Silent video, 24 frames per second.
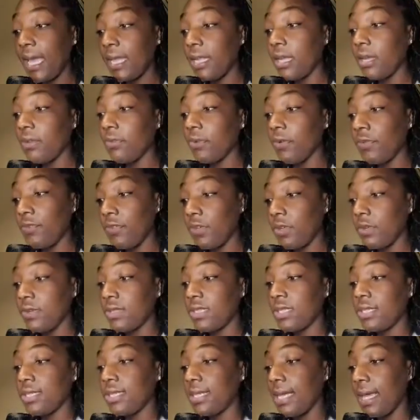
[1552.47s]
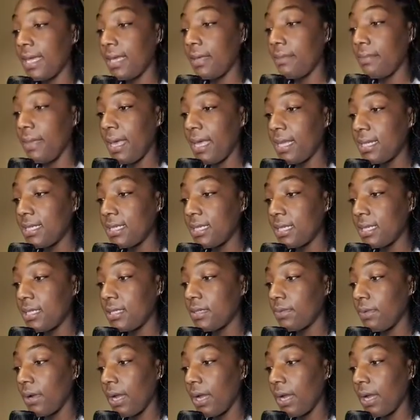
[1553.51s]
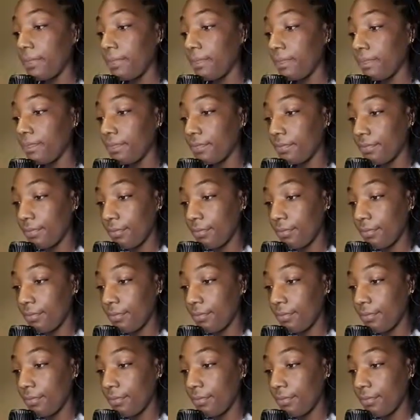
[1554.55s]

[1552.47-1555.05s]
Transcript: and it refused to take in medicines, right?